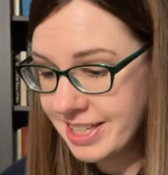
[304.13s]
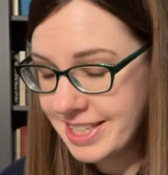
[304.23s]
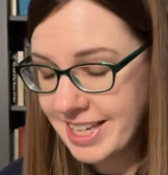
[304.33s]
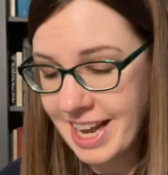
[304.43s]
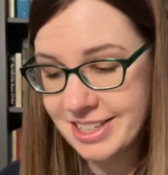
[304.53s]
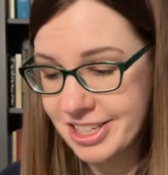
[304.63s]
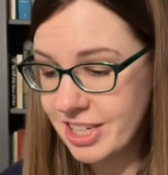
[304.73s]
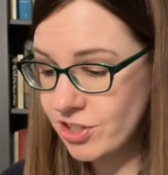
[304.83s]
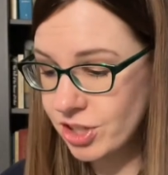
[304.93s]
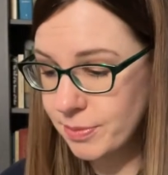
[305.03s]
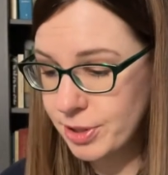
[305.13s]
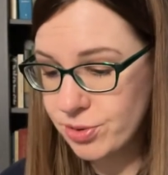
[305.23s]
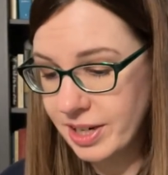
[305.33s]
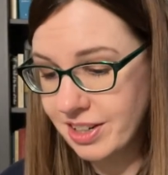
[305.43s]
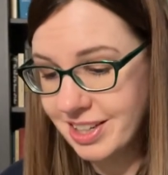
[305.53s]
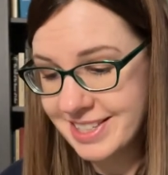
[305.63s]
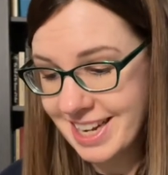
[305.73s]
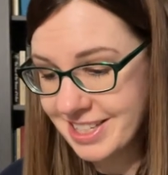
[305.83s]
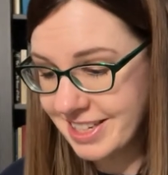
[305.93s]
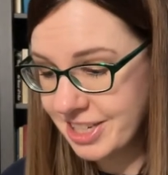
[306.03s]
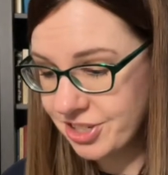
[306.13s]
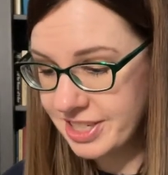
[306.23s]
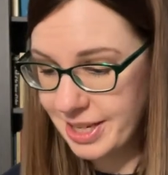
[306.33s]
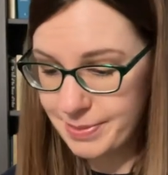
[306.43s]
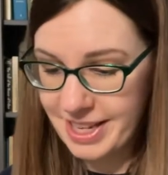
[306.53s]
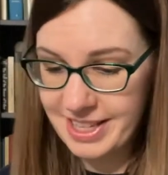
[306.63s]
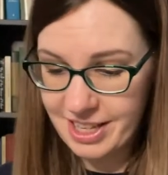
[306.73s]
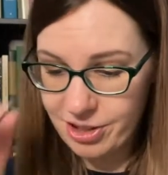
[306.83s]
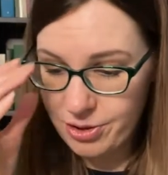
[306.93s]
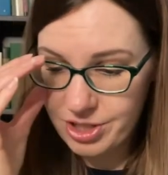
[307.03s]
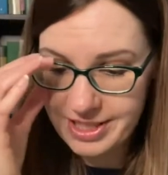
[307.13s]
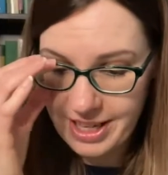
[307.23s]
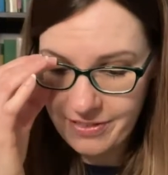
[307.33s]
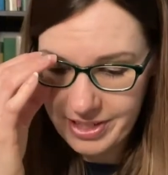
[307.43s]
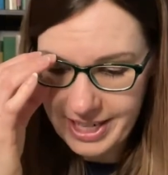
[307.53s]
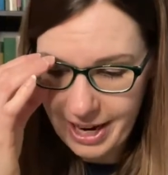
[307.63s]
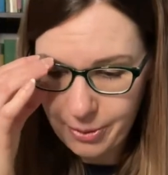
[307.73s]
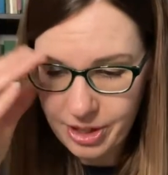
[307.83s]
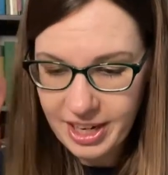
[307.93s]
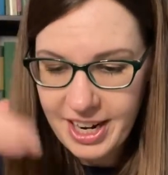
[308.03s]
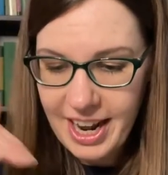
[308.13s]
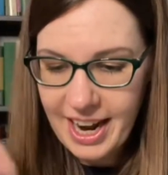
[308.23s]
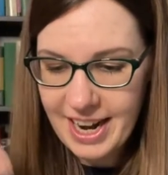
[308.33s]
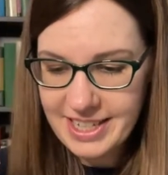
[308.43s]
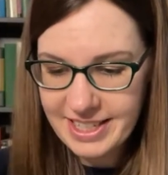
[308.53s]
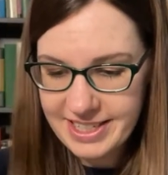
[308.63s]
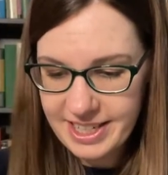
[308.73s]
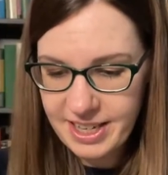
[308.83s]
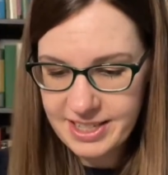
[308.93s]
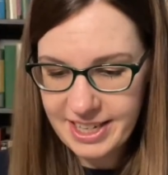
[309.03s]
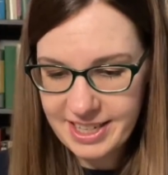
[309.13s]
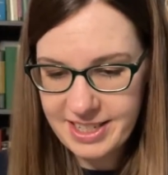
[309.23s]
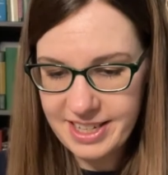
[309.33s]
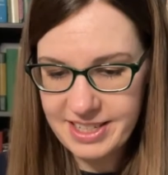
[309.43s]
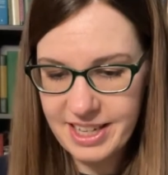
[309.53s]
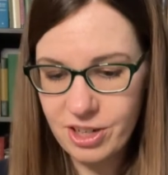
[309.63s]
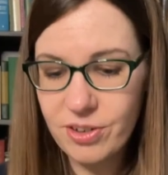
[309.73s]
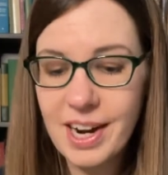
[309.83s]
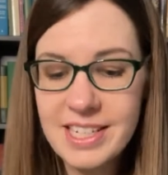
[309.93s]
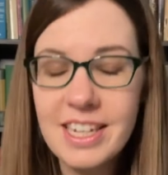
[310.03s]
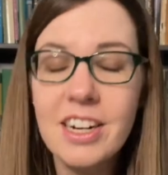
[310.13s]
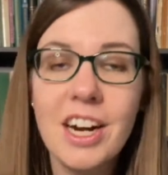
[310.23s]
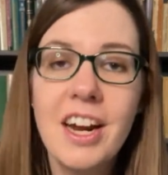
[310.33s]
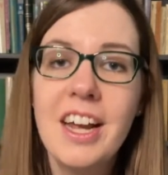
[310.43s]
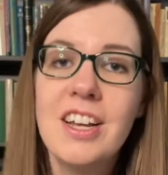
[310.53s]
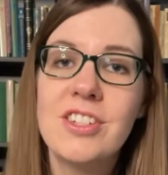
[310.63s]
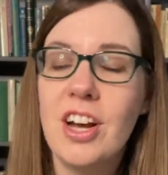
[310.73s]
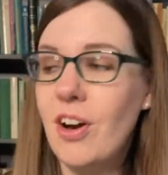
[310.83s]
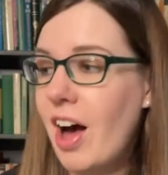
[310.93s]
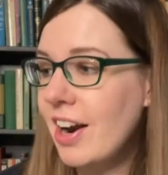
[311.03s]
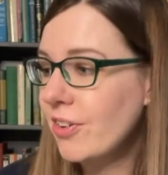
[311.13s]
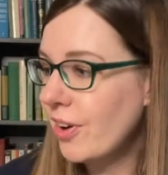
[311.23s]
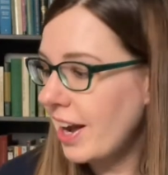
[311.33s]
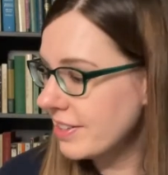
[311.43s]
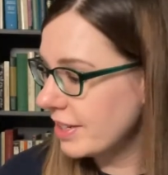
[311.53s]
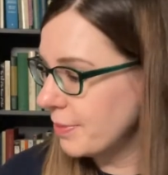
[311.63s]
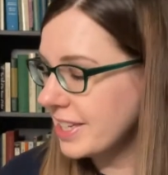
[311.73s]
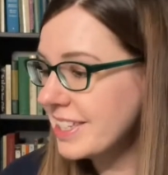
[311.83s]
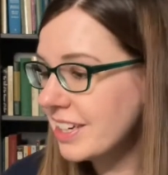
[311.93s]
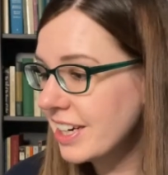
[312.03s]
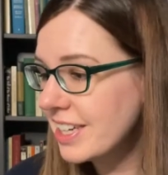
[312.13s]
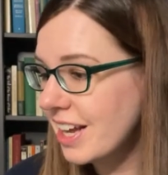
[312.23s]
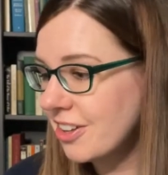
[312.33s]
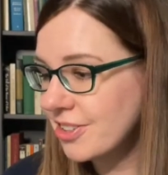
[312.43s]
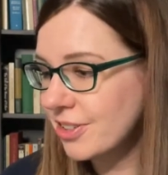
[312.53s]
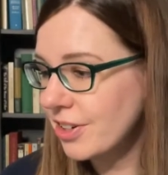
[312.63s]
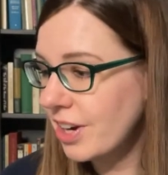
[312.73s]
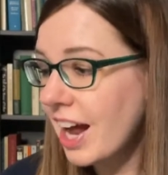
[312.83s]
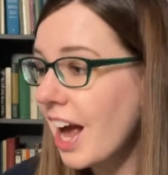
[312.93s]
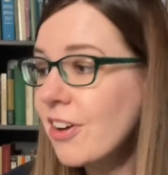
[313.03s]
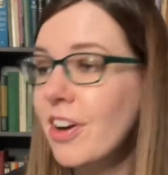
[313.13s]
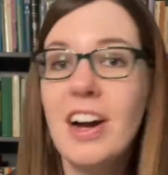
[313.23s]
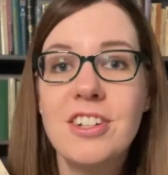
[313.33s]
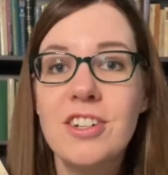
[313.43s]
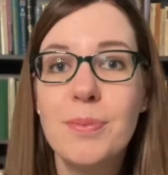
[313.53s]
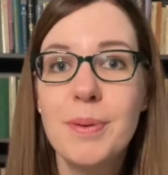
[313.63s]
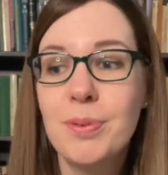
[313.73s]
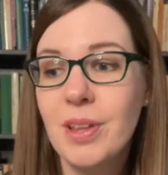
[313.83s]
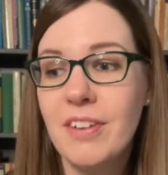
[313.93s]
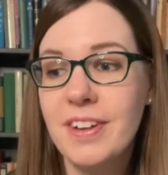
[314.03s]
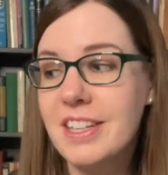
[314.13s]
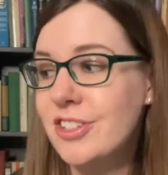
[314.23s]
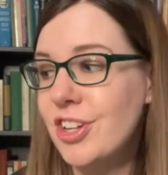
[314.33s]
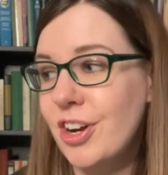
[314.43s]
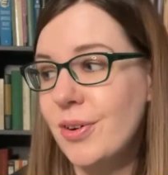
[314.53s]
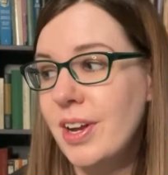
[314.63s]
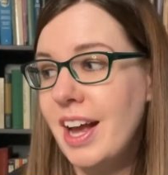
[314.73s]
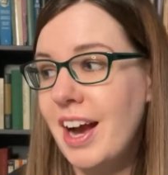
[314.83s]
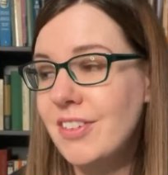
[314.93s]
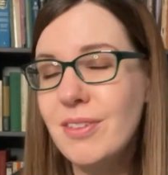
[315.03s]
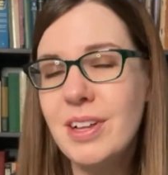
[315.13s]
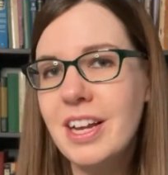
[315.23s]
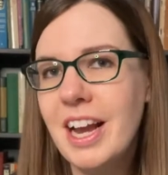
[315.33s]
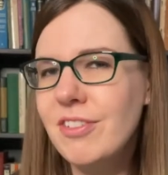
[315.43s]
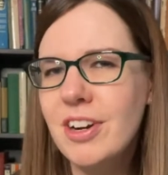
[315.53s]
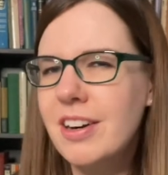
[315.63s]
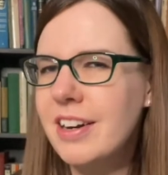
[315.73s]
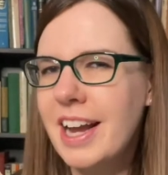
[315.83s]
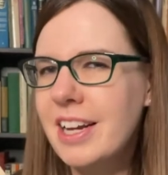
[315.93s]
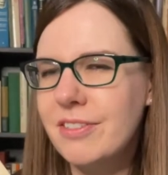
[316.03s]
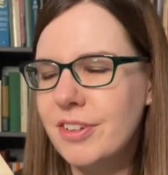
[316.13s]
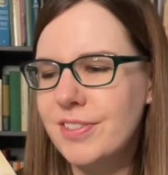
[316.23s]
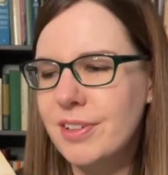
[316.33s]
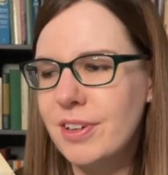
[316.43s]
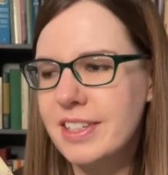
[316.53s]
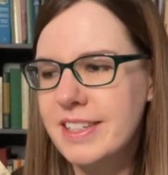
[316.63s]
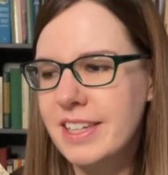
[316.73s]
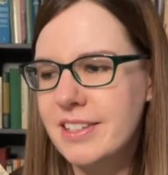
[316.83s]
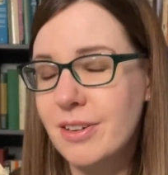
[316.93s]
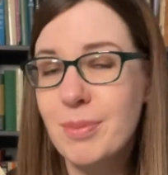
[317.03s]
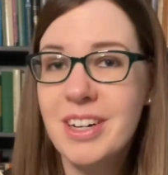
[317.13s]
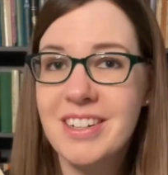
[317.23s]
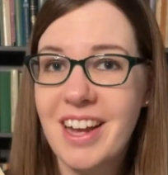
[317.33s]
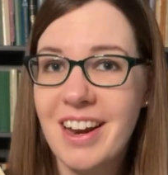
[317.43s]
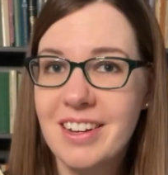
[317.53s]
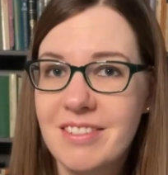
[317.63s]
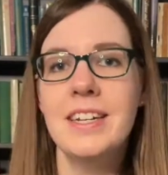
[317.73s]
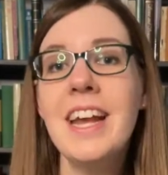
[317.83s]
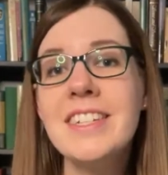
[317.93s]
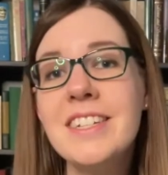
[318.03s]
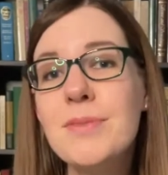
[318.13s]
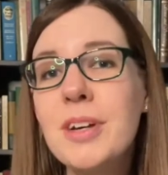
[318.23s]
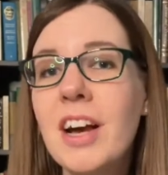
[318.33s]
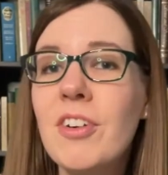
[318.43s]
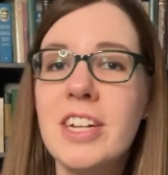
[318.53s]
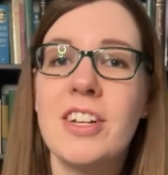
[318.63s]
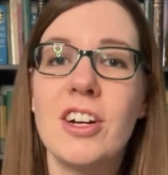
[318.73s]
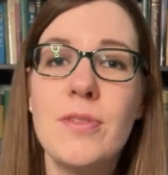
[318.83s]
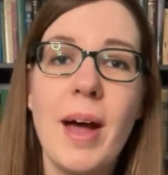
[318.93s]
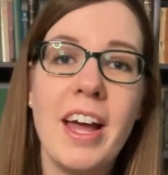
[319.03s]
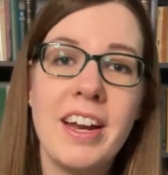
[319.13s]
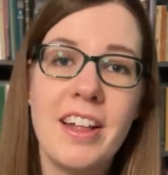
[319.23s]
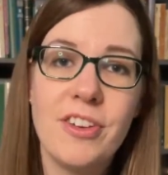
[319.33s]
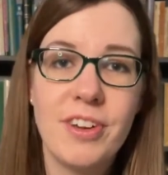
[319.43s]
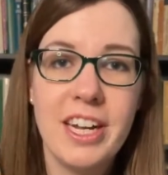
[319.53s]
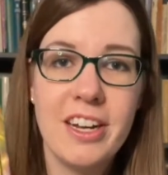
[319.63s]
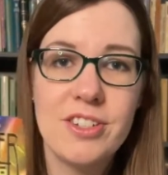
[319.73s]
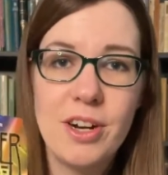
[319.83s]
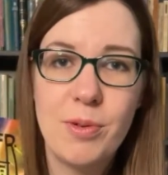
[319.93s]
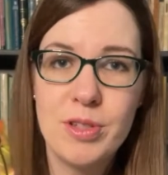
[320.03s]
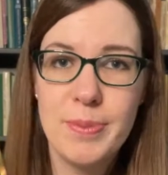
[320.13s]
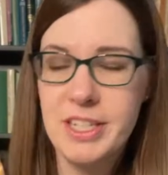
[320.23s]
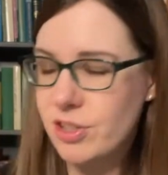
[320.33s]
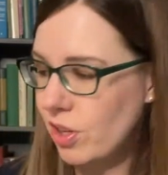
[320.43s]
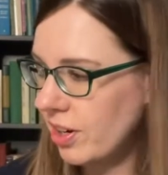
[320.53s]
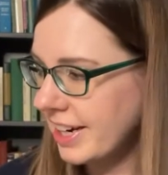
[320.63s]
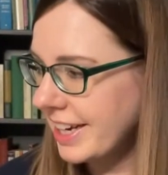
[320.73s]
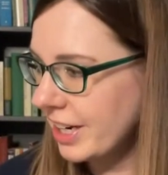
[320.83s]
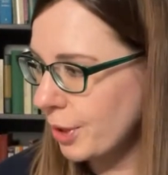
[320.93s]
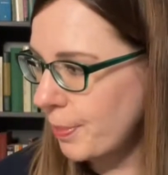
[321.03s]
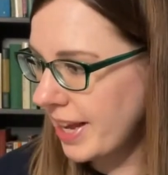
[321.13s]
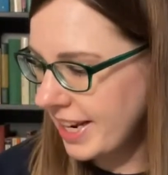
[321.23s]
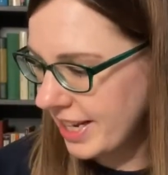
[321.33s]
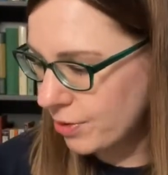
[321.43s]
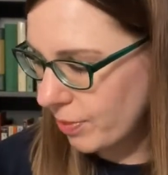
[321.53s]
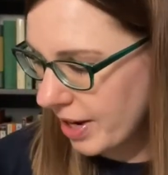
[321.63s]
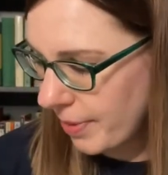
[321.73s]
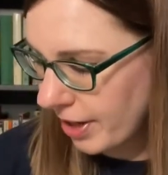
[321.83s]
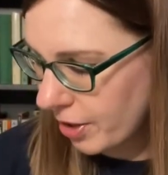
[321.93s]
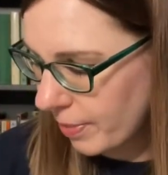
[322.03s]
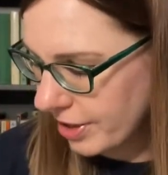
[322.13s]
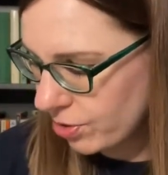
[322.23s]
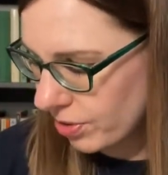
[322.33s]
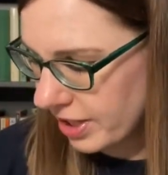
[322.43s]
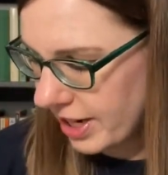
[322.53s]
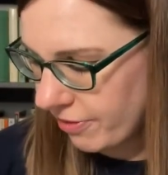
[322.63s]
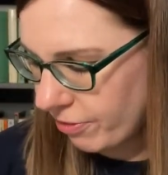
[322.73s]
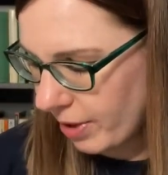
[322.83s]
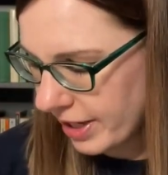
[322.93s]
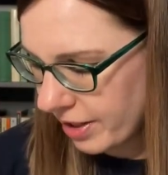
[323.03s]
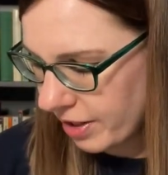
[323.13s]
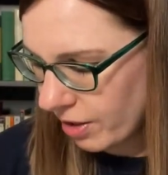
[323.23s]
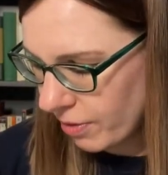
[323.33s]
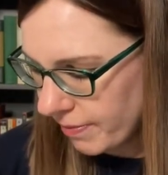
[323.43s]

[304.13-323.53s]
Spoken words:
He has to endure betrayal, assassination attempts, and the illusions of the tower. And as he ascends, I guess things get crazier. So I don't know how it's going to be a series. I also don't, I don't know. I just know people love it. So I've not really ever heard a negative review, honestly. So I'm pretty excited. Next is a book I've already talked about in another video, so I won't spend too long on it here, but it is Ray Bear by Jordan Ifueko.